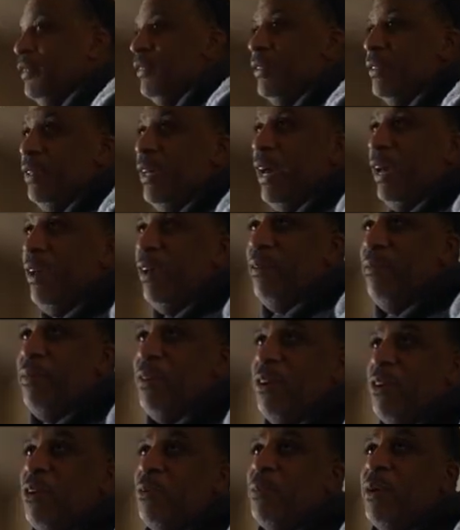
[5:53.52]
there's, I,
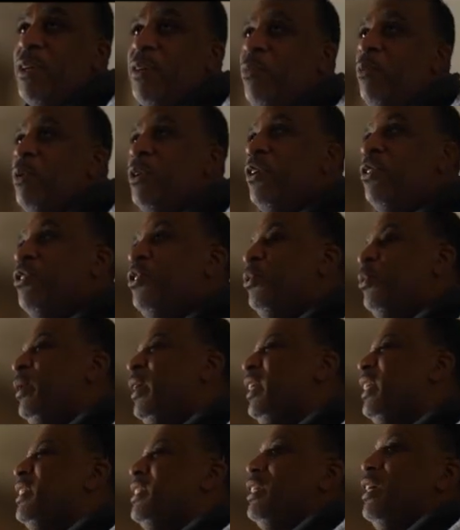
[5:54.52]
you know, when you do
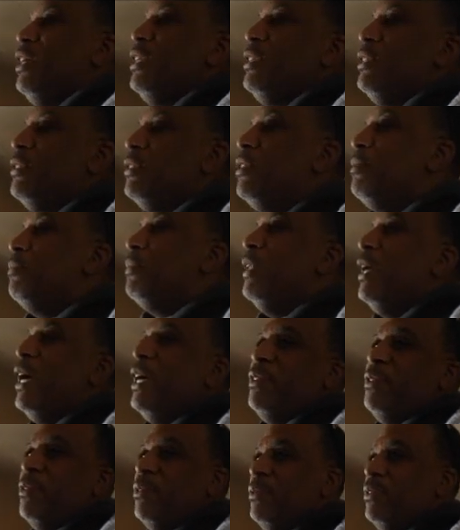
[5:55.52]
any changes on
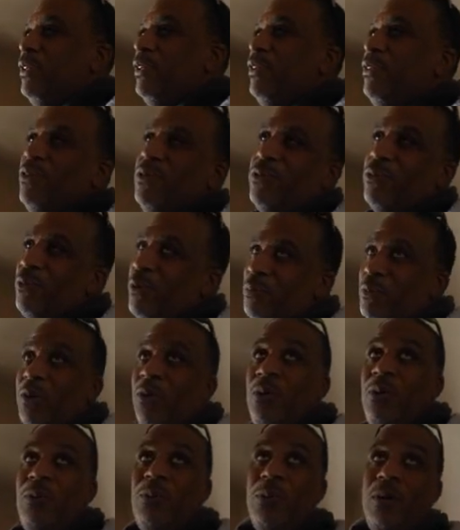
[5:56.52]
plaster, it's easier to rip
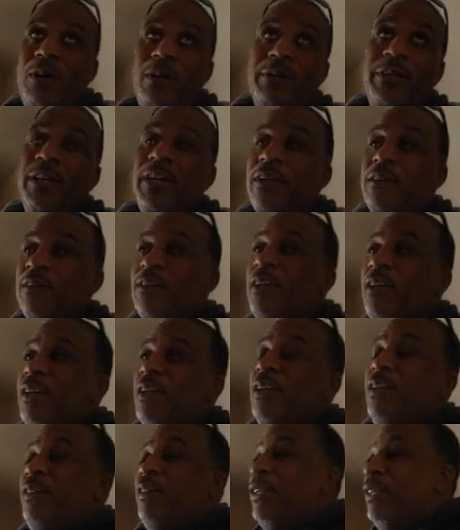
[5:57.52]
the whole wall down
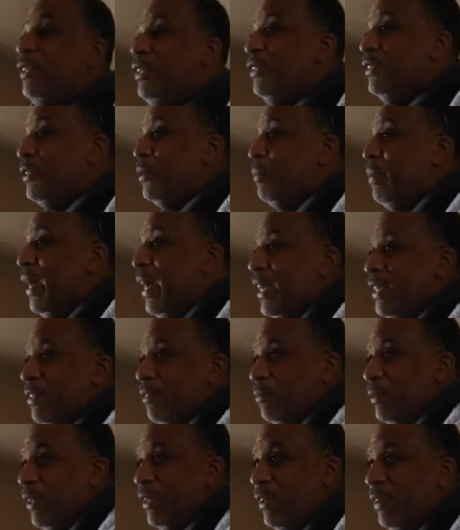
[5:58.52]
than it is to patch
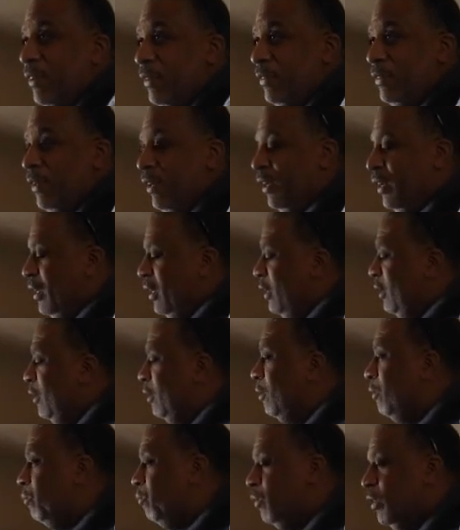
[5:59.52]
it because
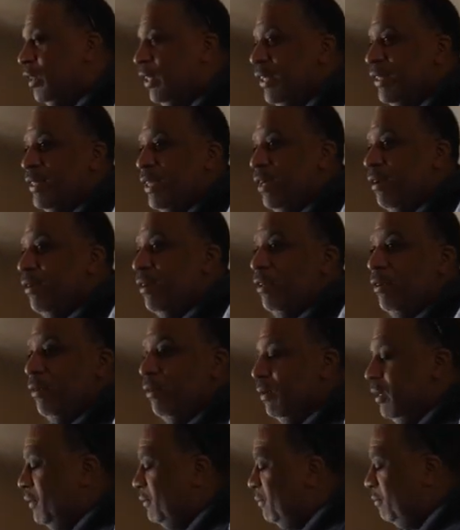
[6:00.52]
in this area
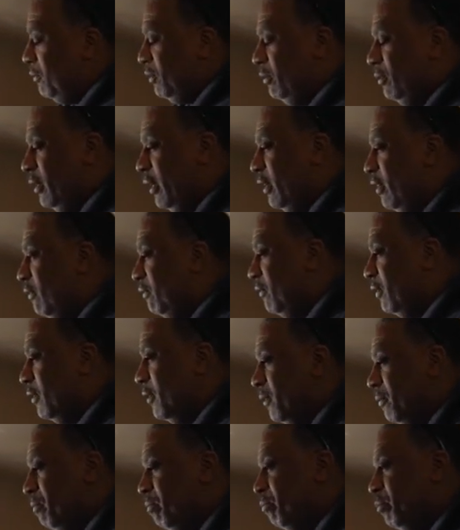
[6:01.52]
you you have
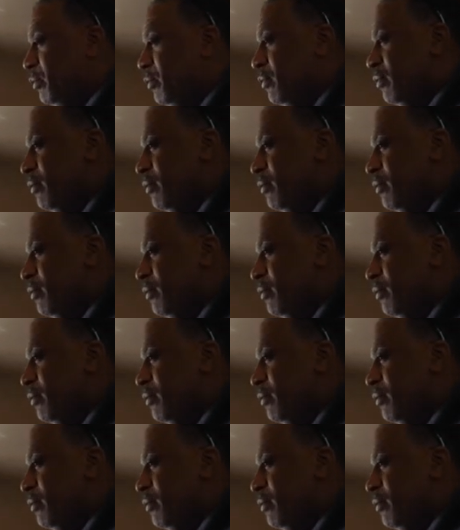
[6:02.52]
um,